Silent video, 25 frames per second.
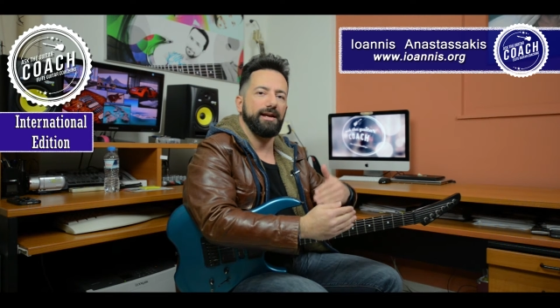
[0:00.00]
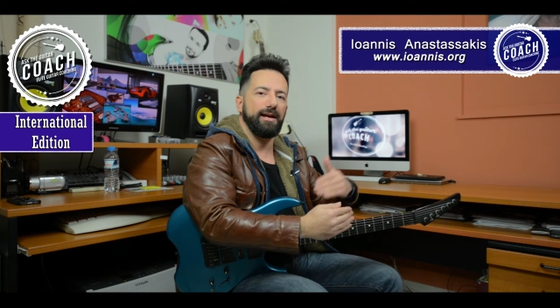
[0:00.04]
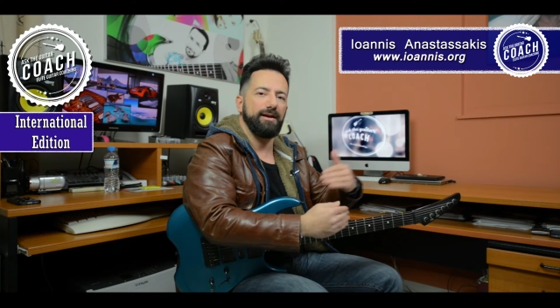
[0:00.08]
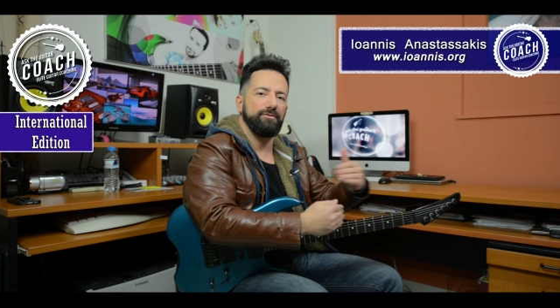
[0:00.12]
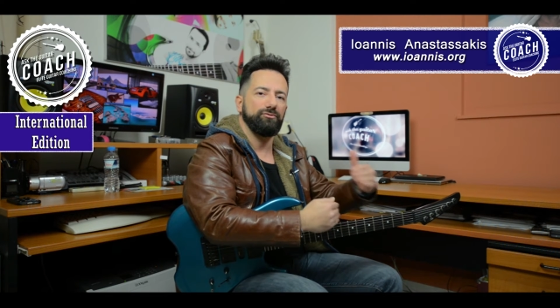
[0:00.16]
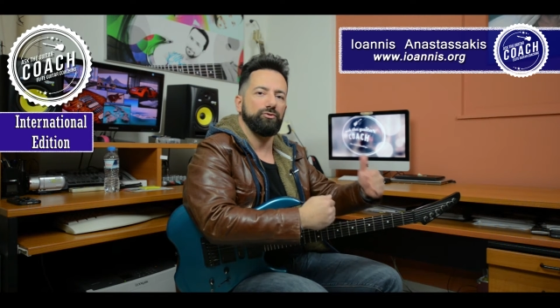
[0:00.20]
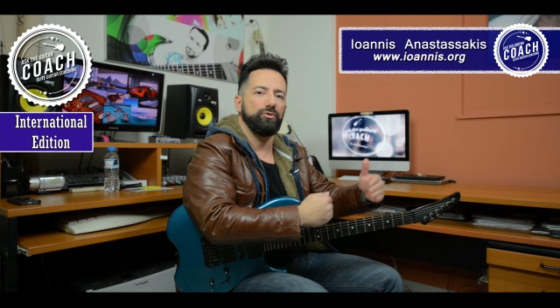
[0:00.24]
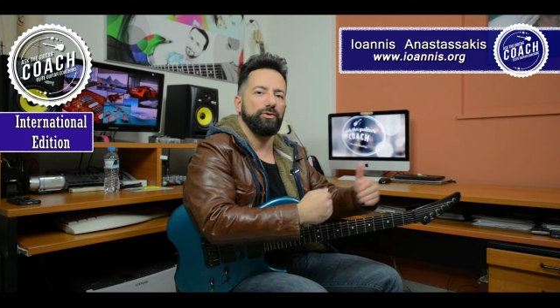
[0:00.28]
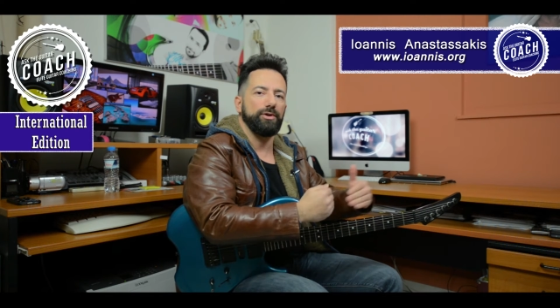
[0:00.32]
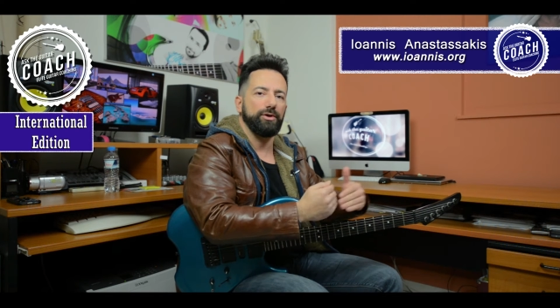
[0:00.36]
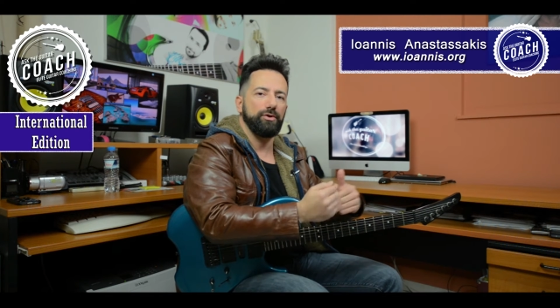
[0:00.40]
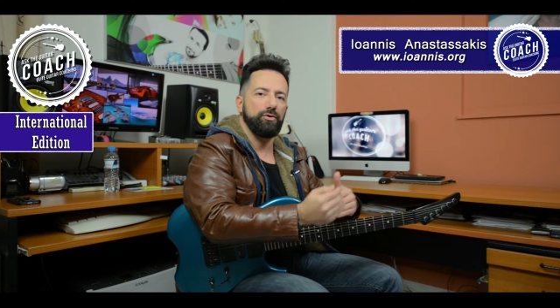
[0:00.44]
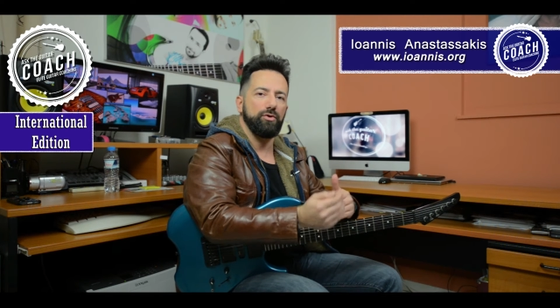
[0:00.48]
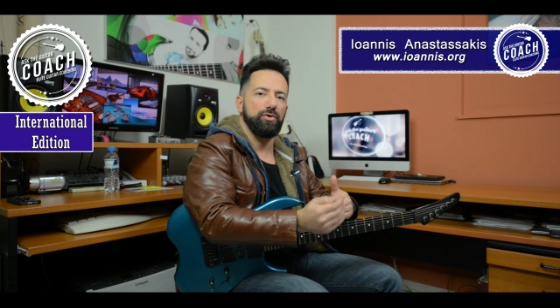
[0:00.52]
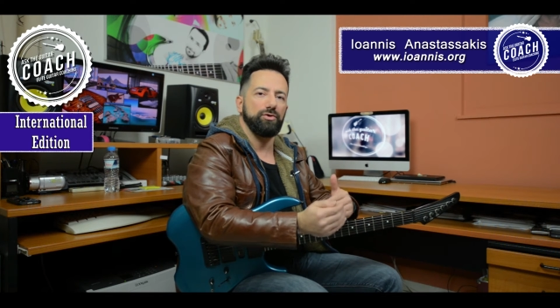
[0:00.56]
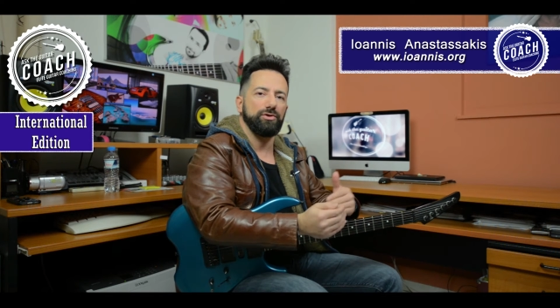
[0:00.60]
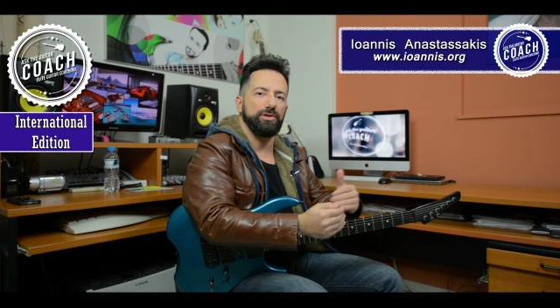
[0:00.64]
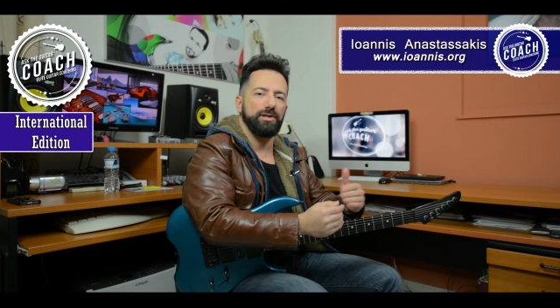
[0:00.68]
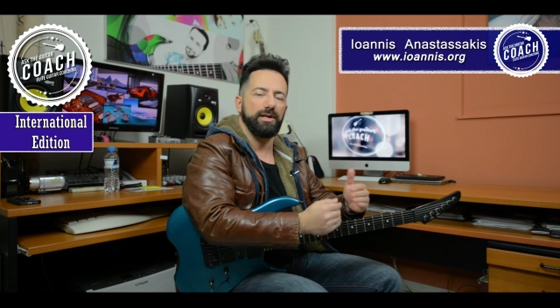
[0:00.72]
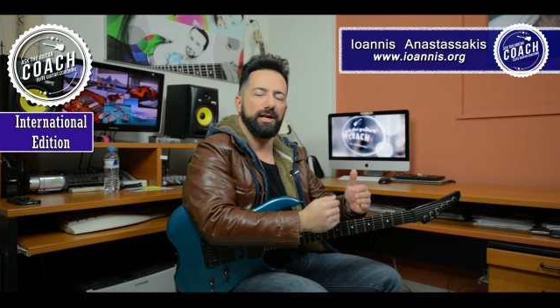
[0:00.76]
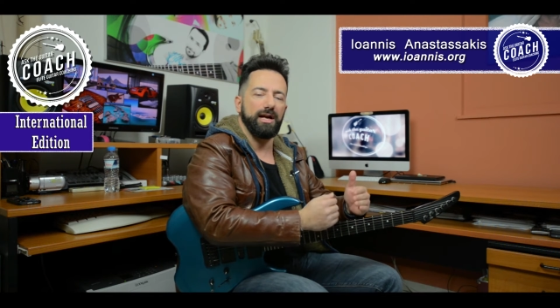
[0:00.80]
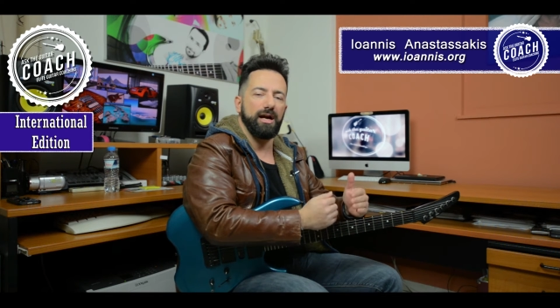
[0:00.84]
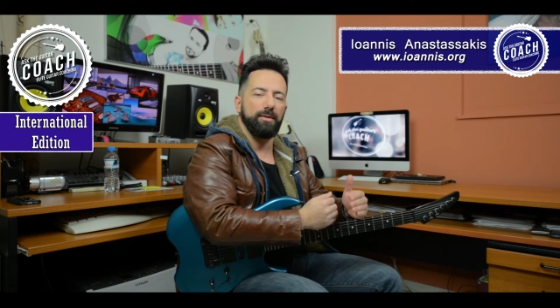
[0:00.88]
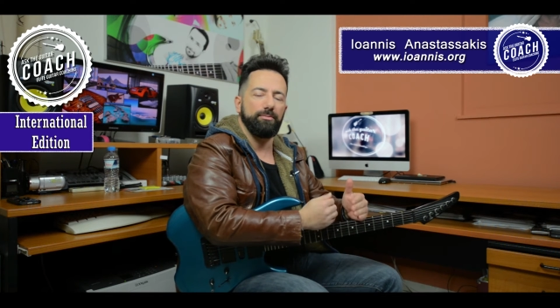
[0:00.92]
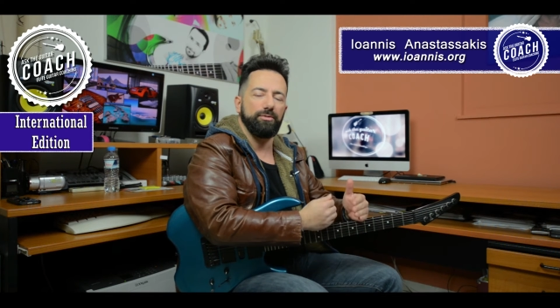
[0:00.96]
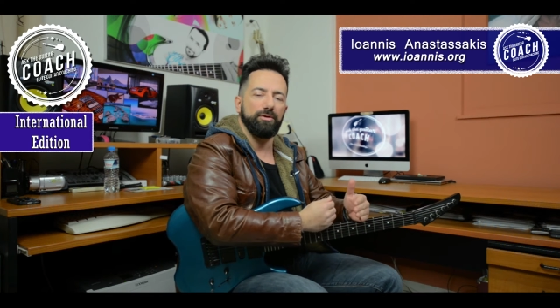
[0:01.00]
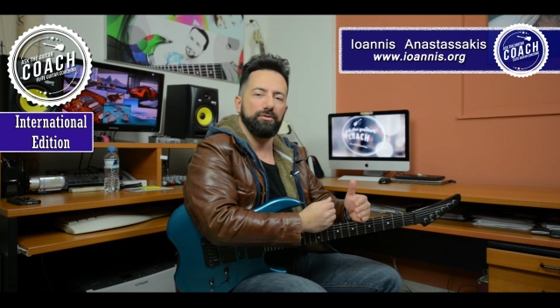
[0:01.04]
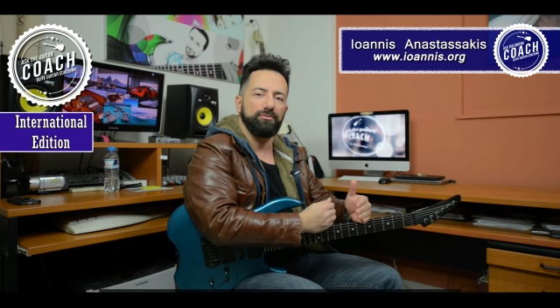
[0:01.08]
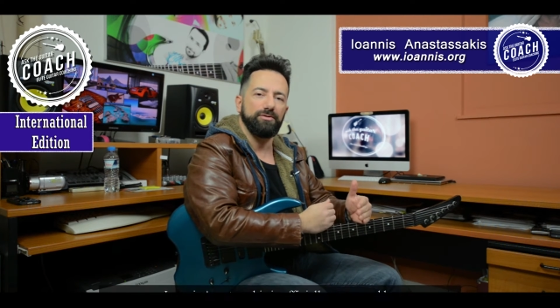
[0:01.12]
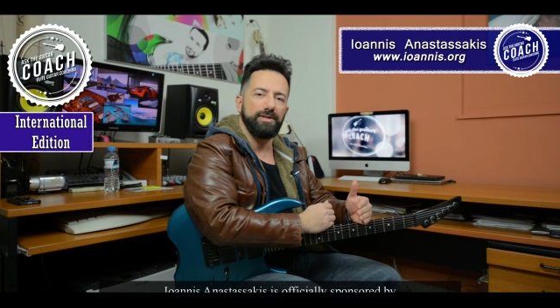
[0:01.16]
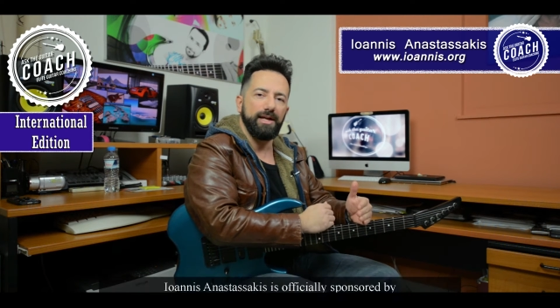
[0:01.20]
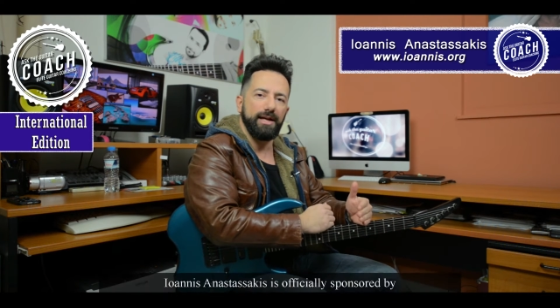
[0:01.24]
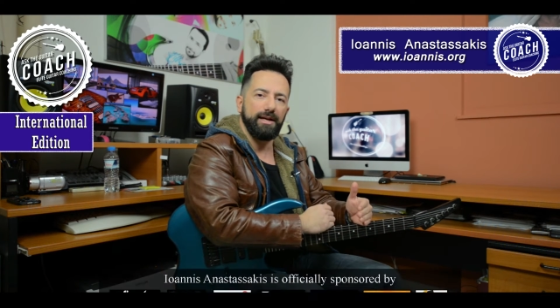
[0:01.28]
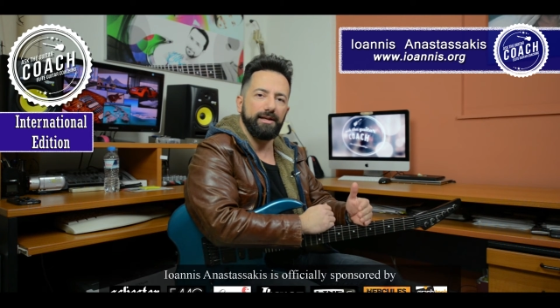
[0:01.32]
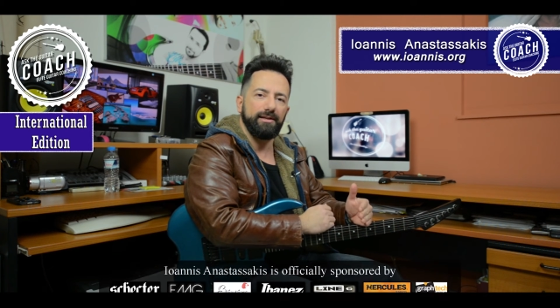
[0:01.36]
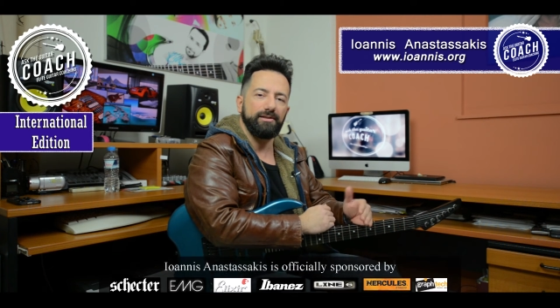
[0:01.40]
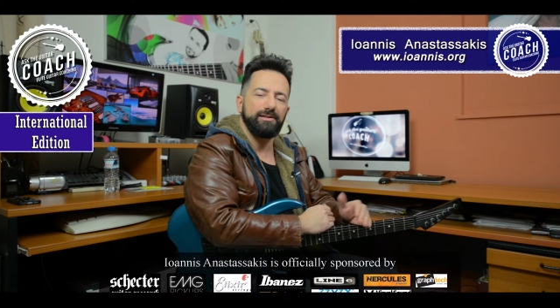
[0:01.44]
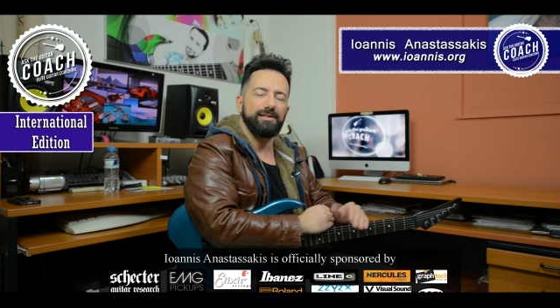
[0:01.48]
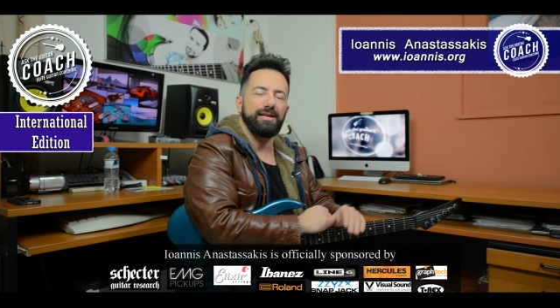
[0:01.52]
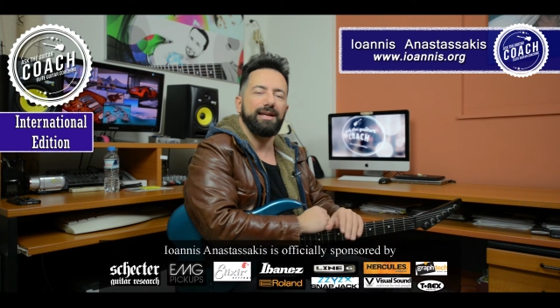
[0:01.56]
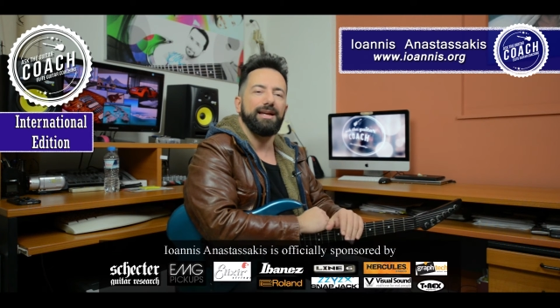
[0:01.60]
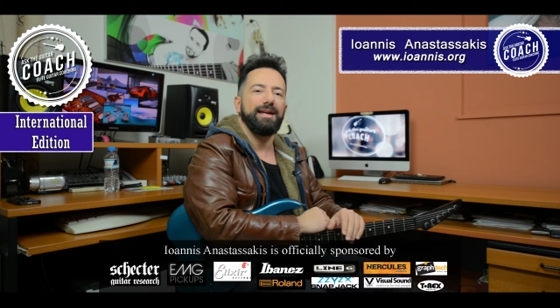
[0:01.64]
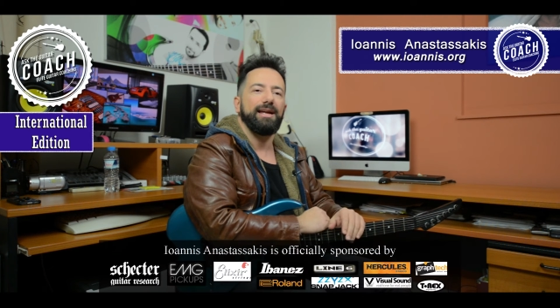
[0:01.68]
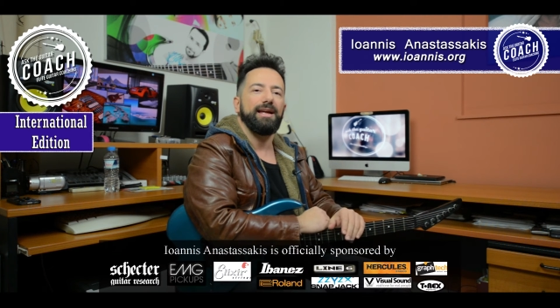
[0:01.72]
have to record in a couple of days